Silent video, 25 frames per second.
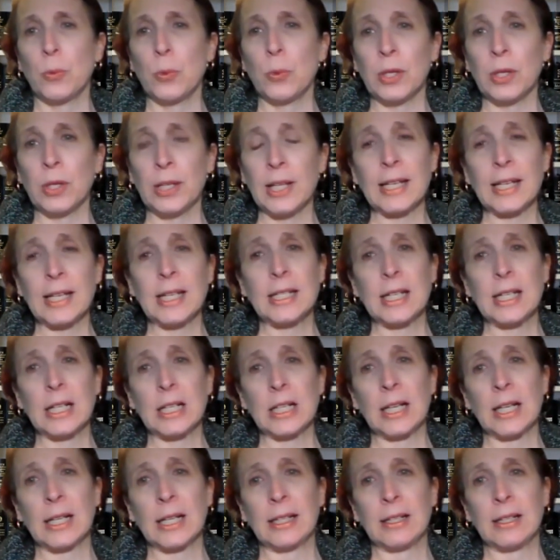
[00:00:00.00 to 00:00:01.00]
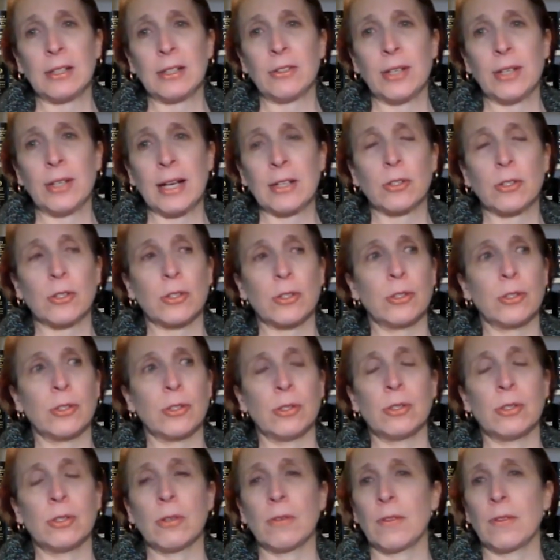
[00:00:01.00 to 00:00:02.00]
really had a decline in international
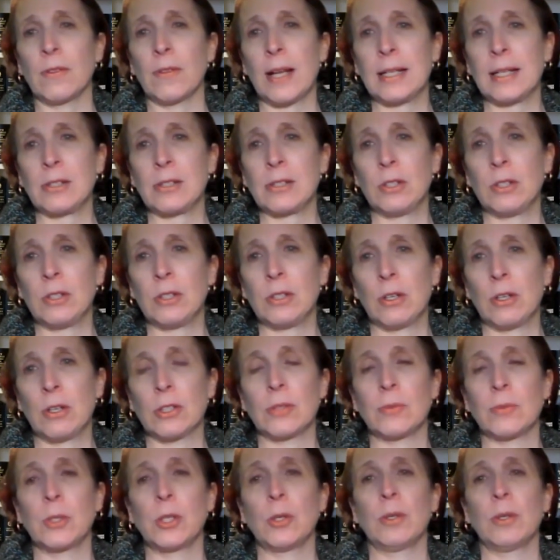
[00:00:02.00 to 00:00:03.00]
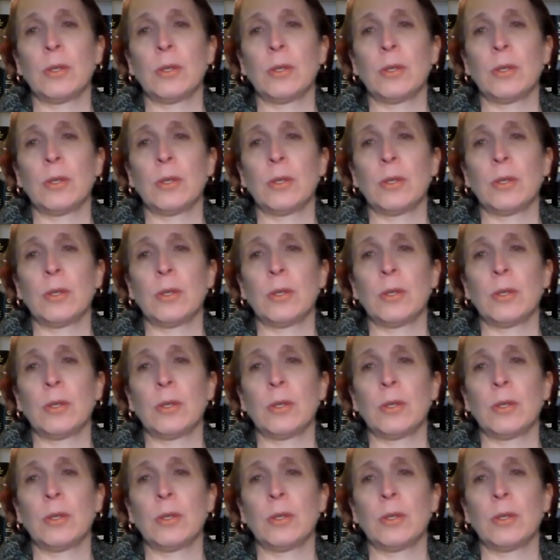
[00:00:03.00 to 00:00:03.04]
students over the last few years.